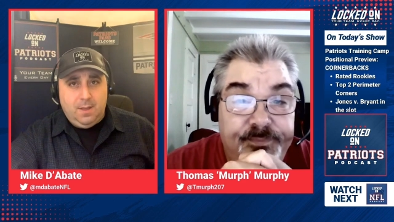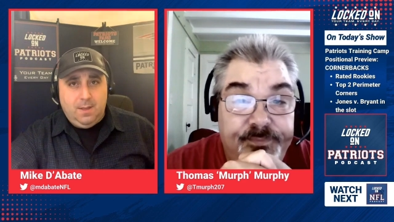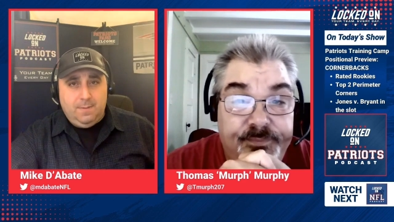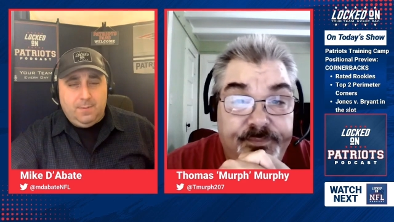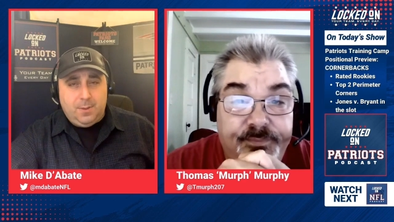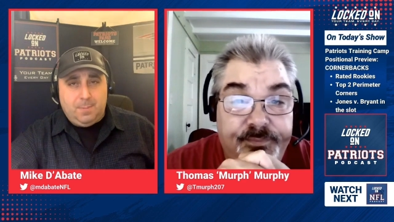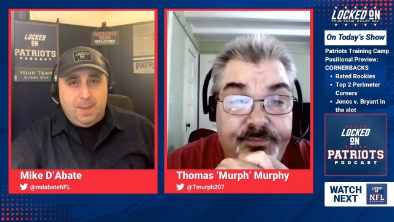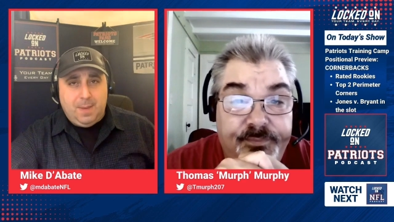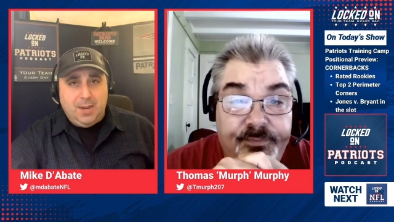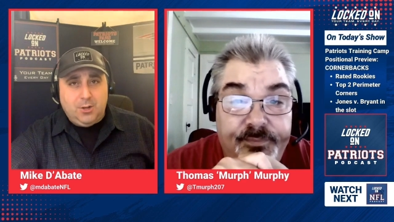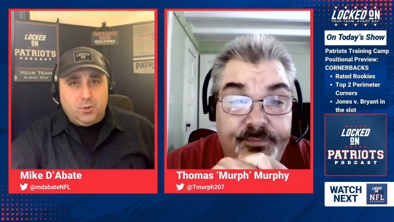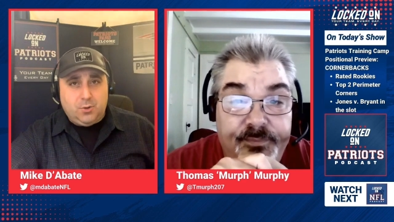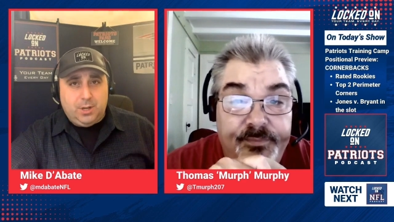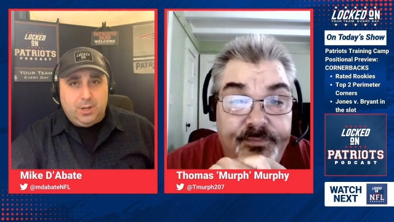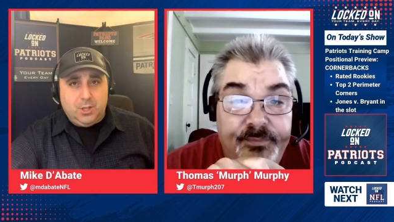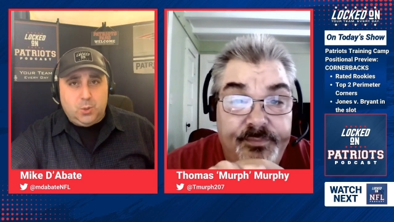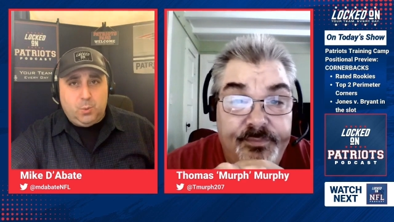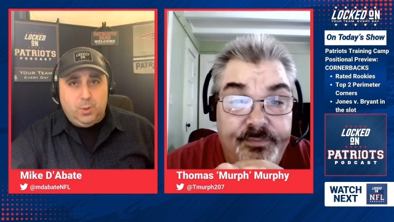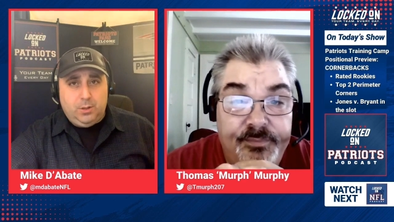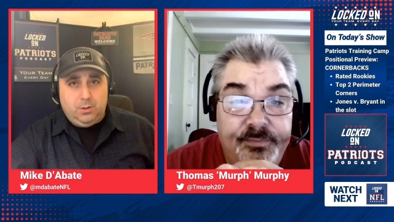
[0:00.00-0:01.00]
Speaker 1: the
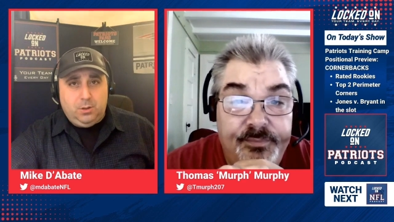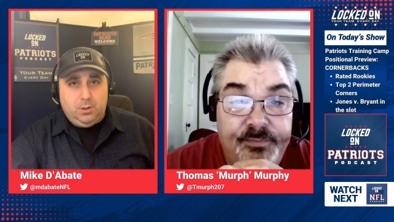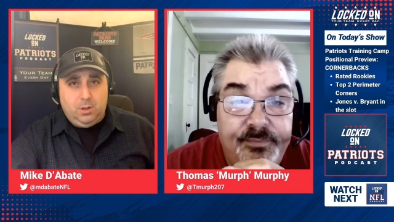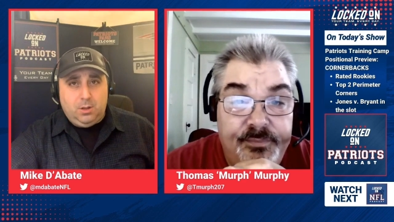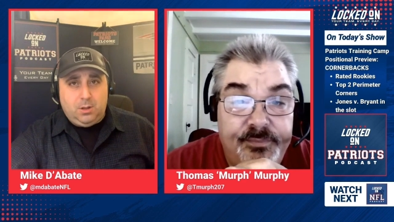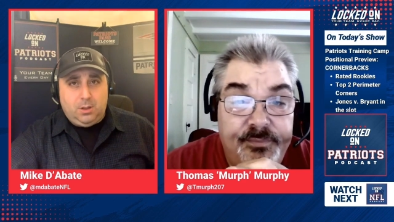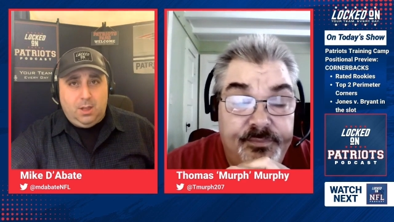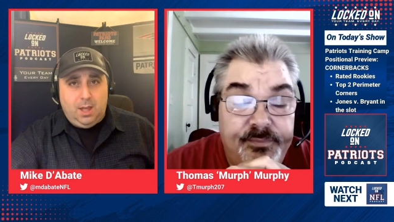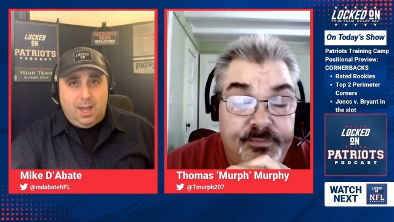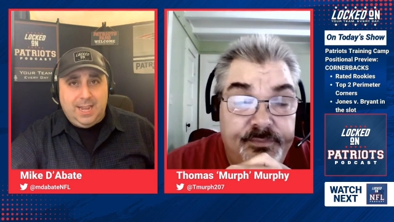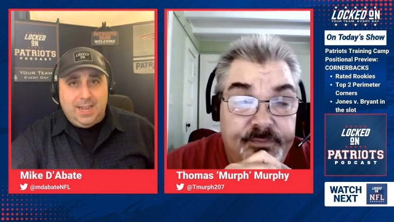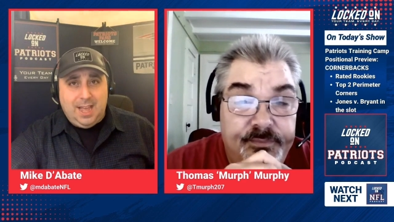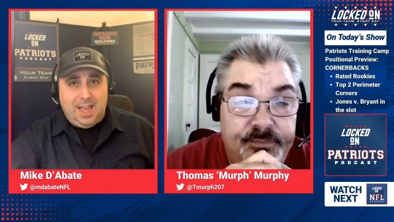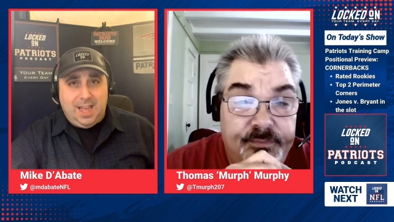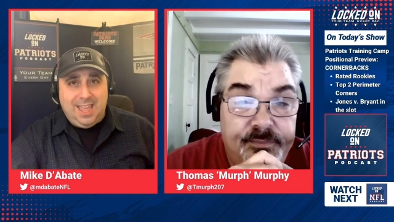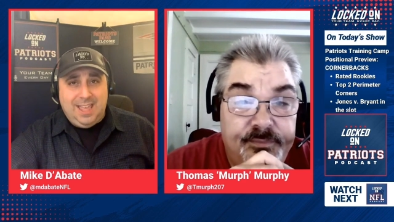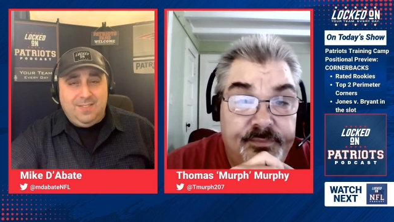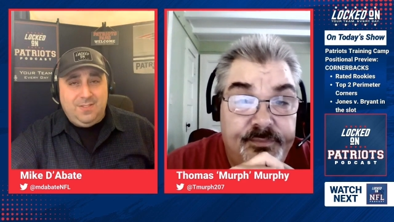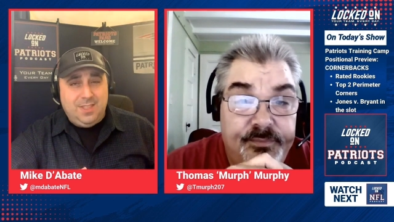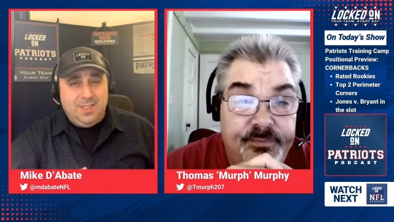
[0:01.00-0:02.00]
Patriots will look like
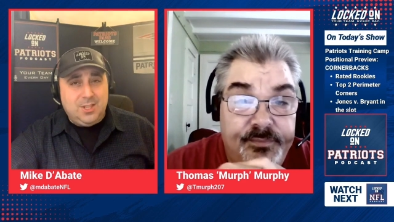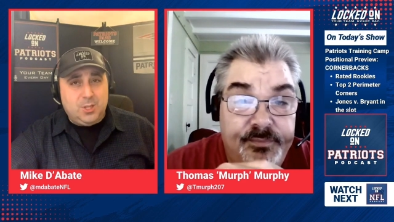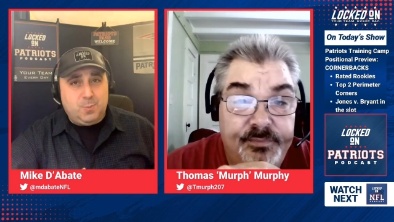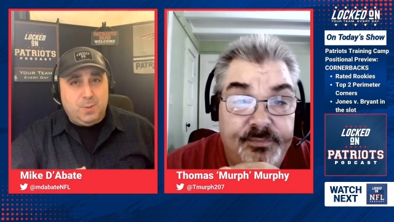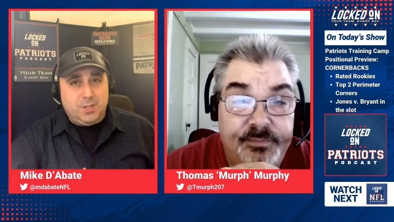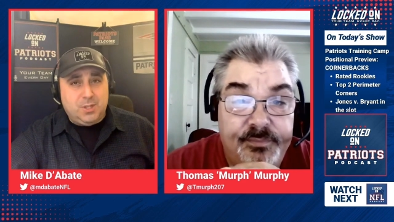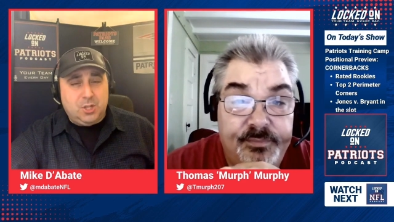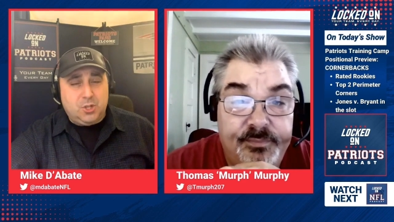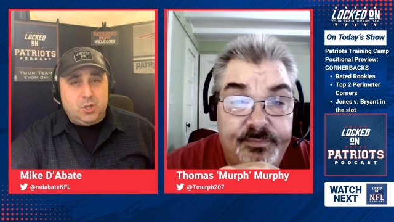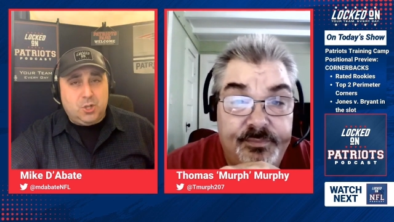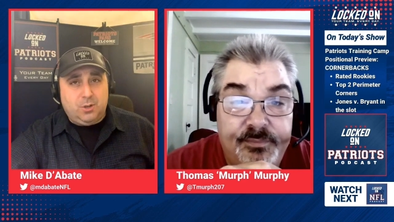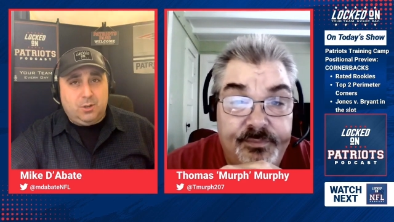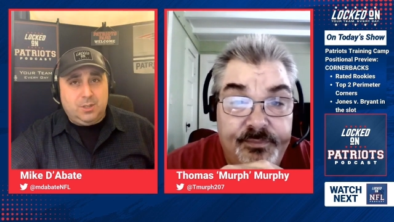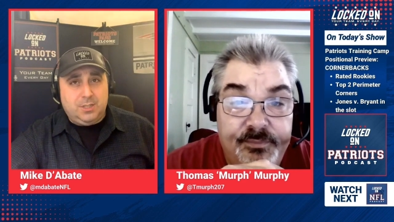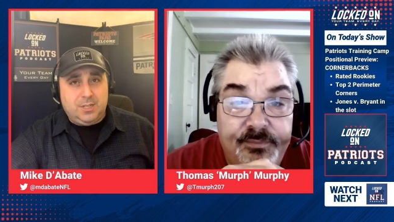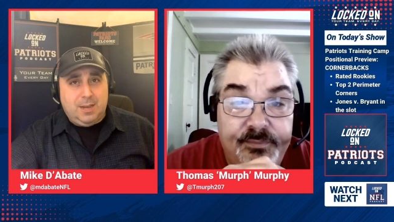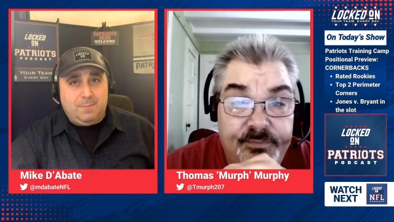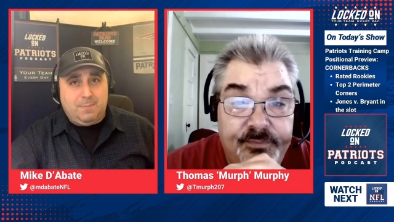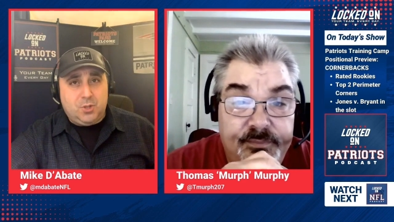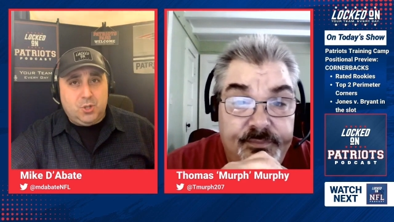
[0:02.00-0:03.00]
in this positional
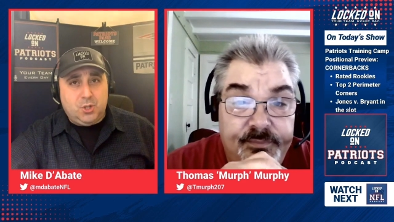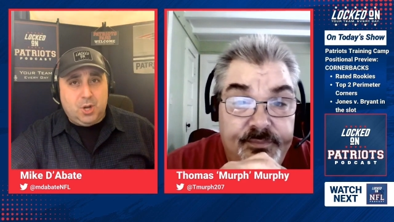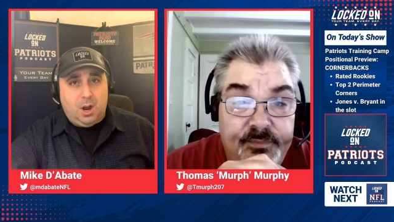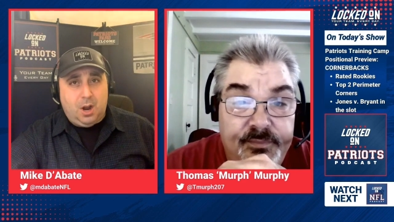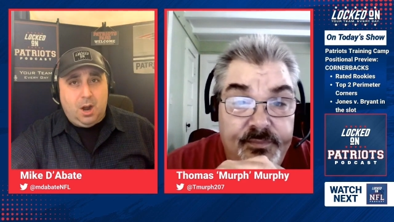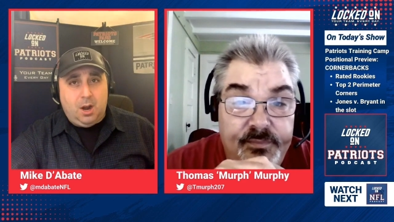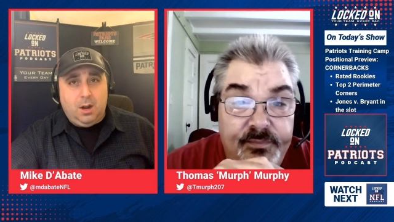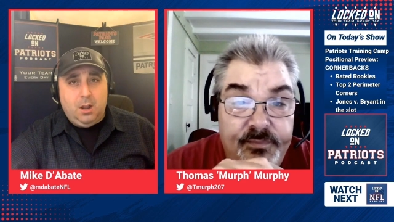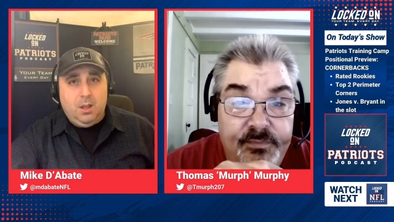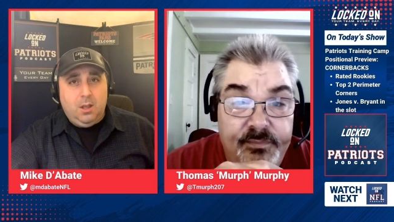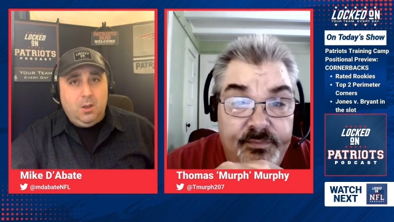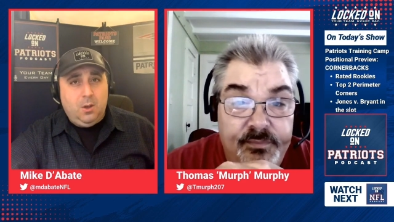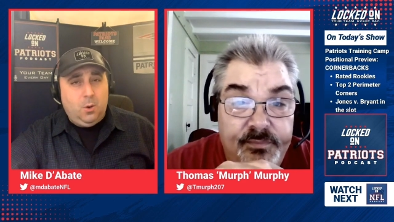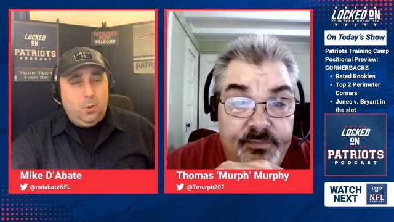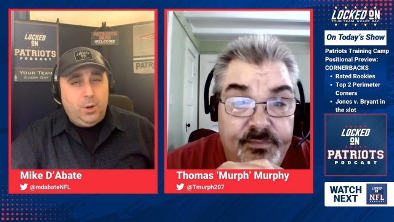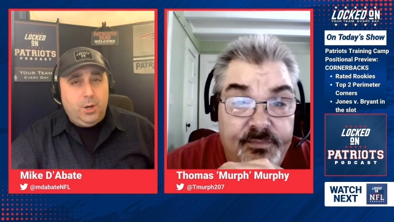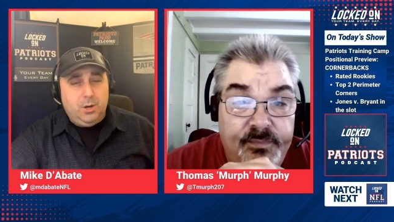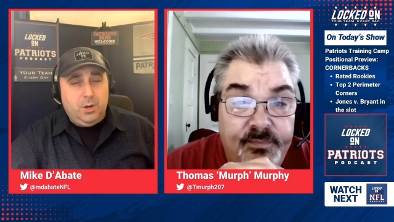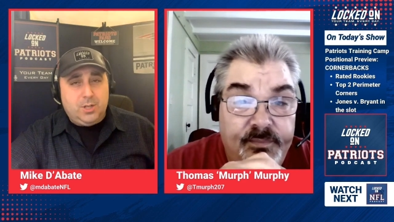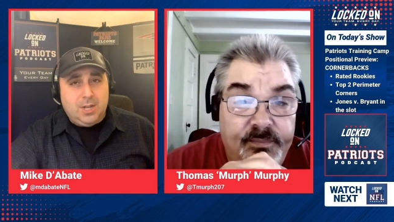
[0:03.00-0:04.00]
depth chart?
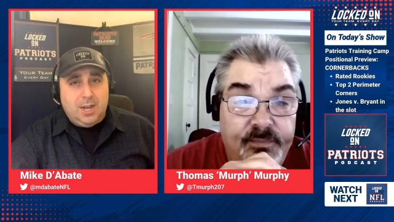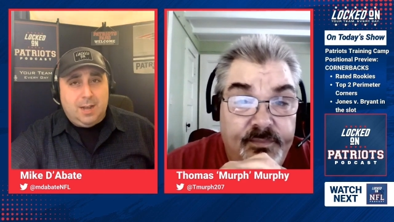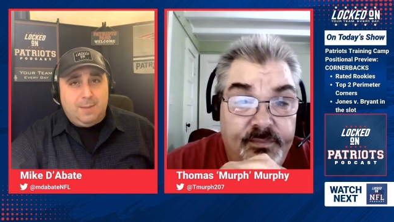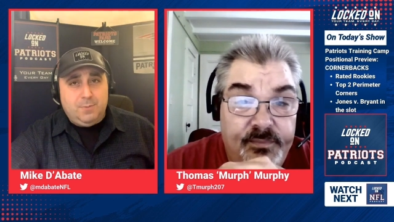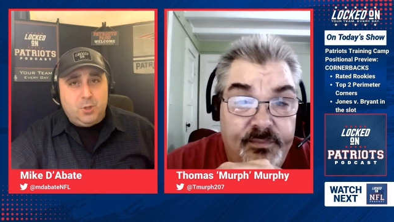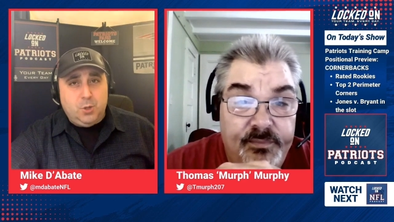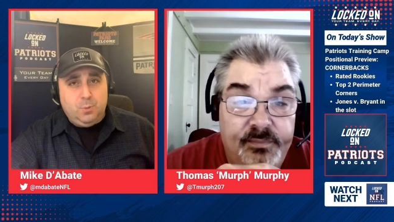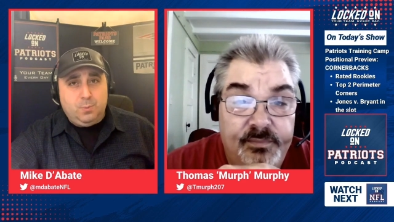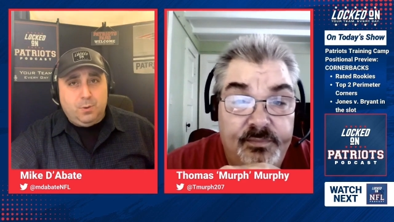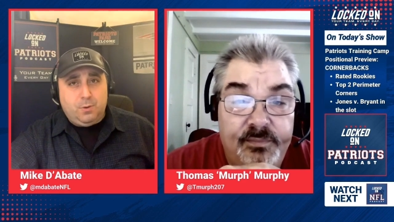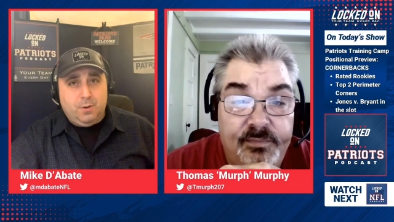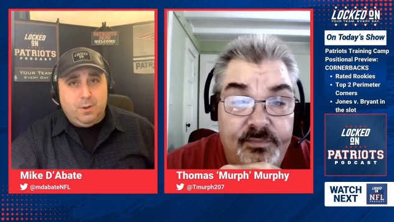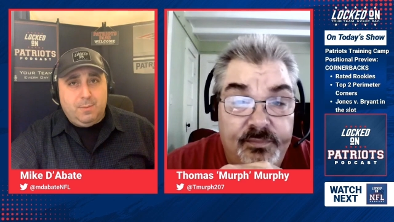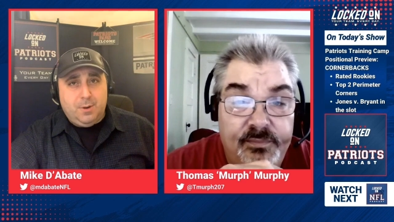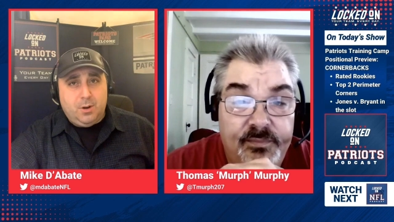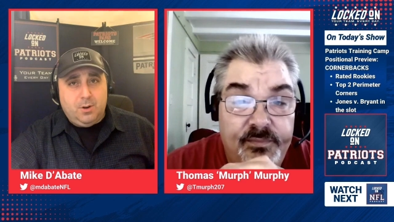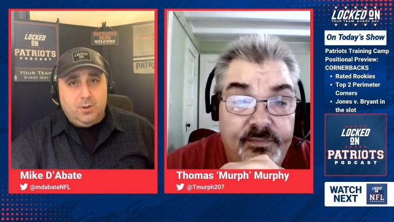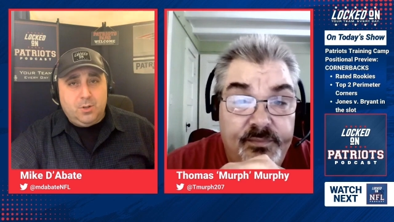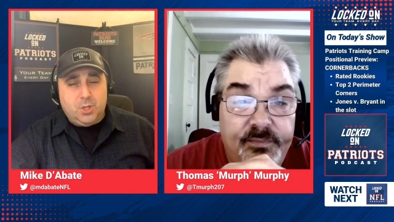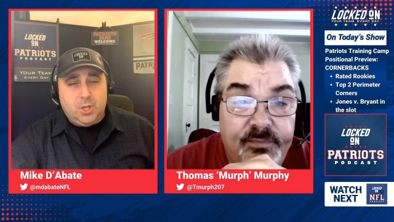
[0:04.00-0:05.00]
Who are your top two
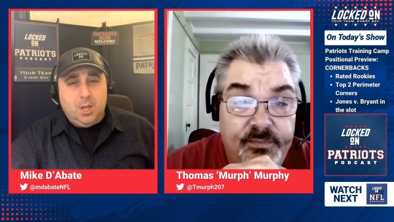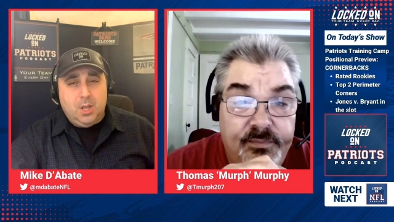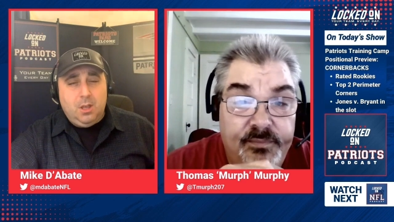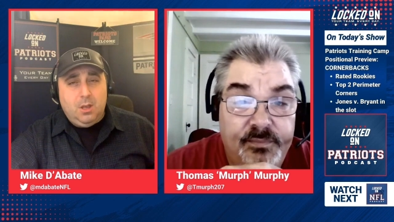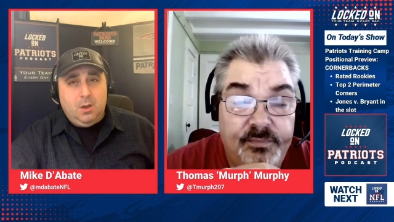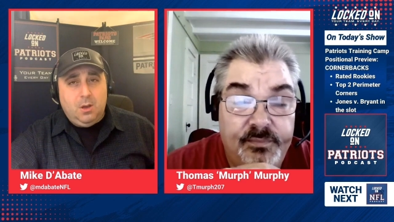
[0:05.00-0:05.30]
perimeters?